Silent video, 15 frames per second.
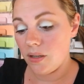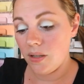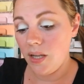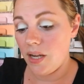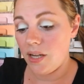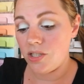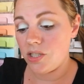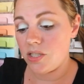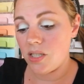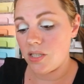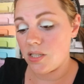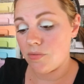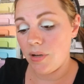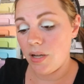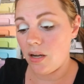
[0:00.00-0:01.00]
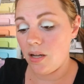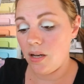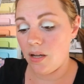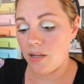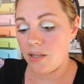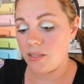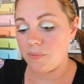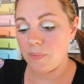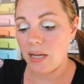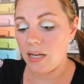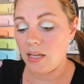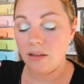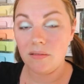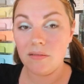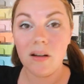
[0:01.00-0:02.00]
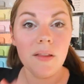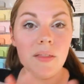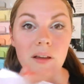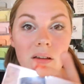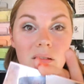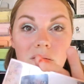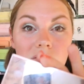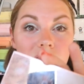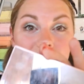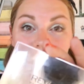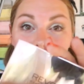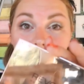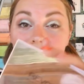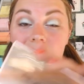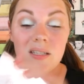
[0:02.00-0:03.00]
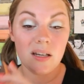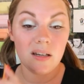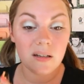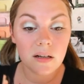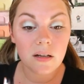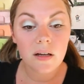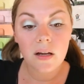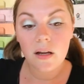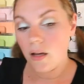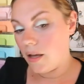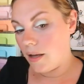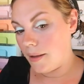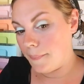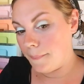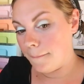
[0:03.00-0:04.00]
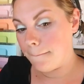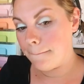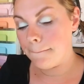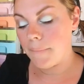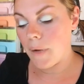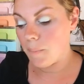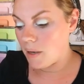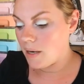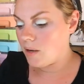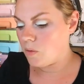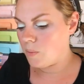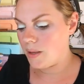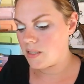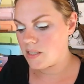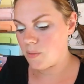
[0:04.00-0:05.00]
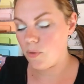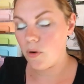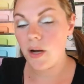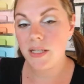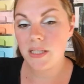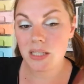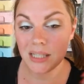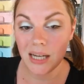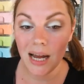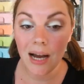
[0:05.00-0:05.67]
Yeah, it just says three highlighters palette. I think it's amazing. I'm a little bit surprised as to